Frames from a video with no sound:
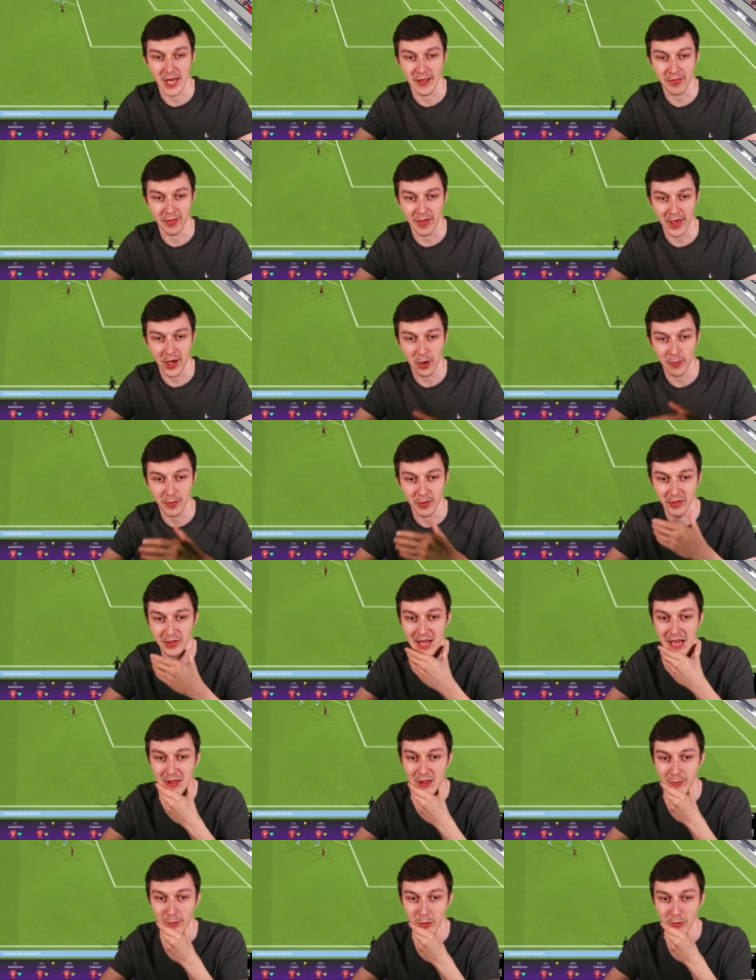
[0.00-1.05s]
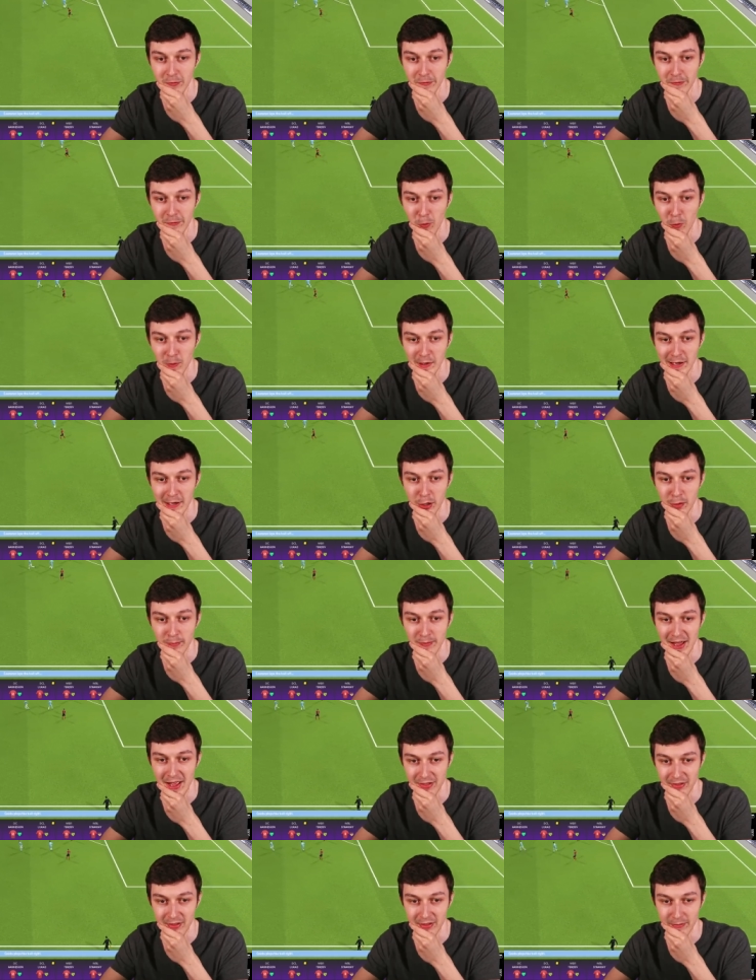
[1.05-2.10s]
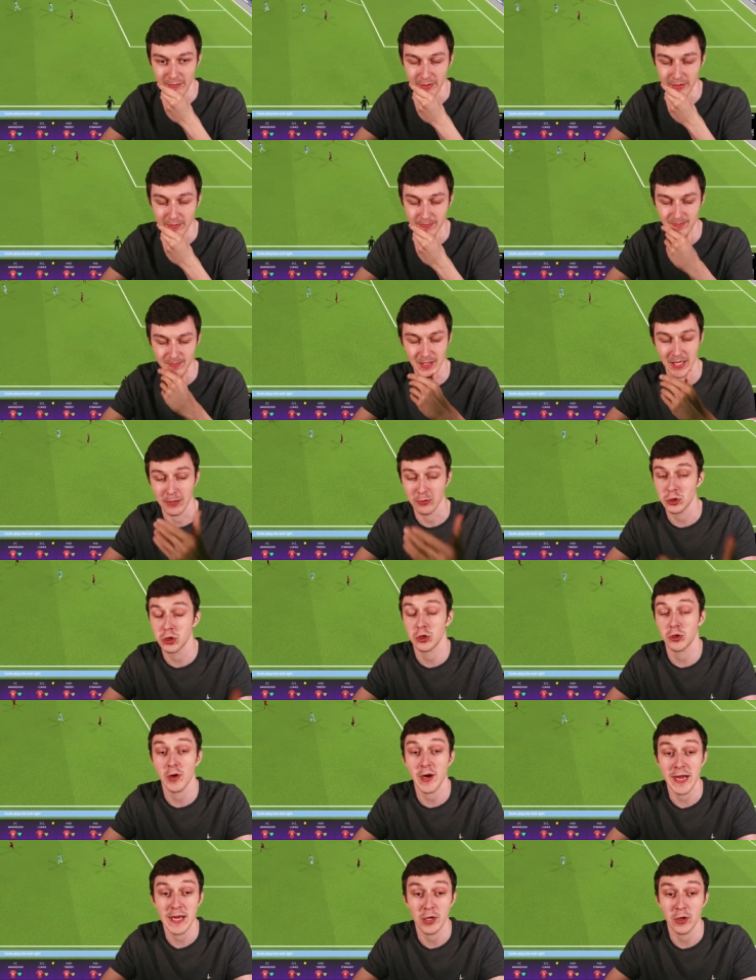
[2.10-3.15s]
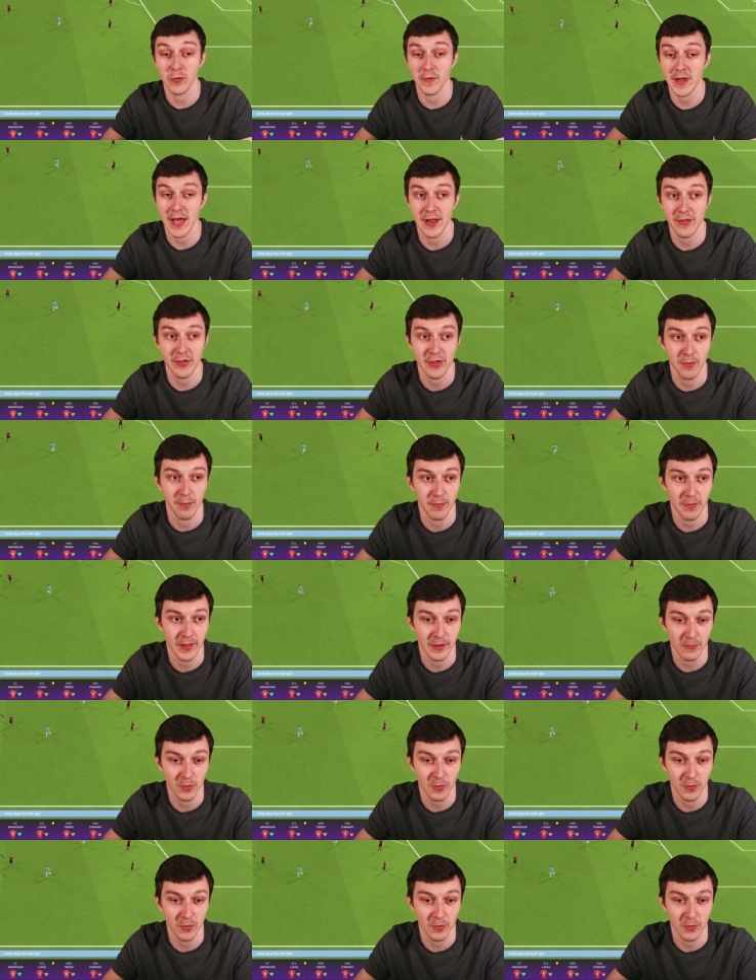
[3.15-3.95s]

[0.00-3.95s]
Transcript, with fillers: to help us get the ball forward a little better and, you know, try and create something.